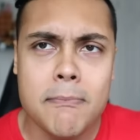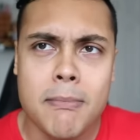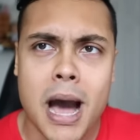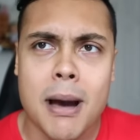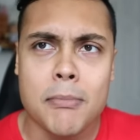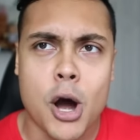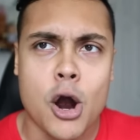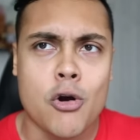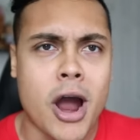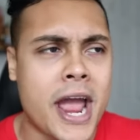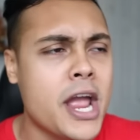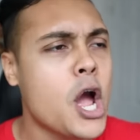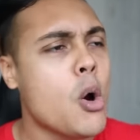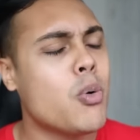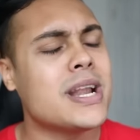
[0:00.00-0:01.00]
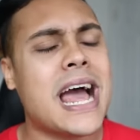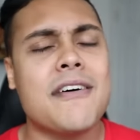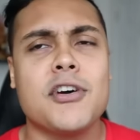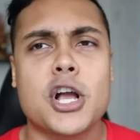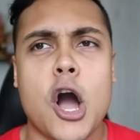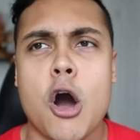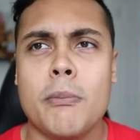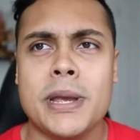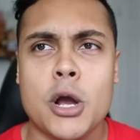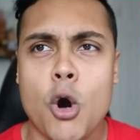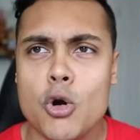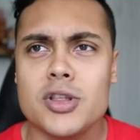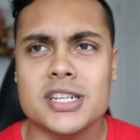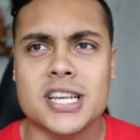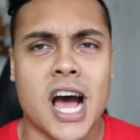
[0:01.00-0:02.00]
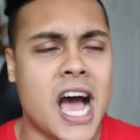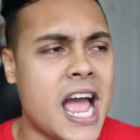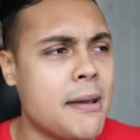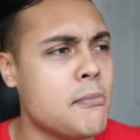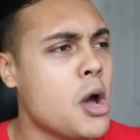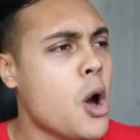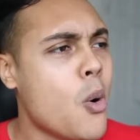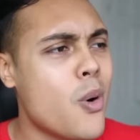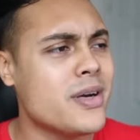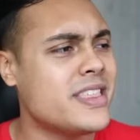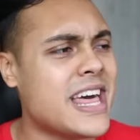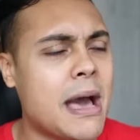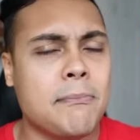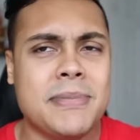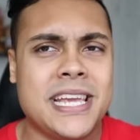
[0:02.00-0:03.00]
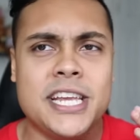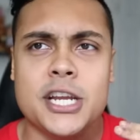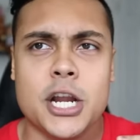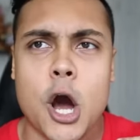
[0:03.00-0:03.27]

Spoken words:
mum, alright, would have a go at me all the time, whether that mean, you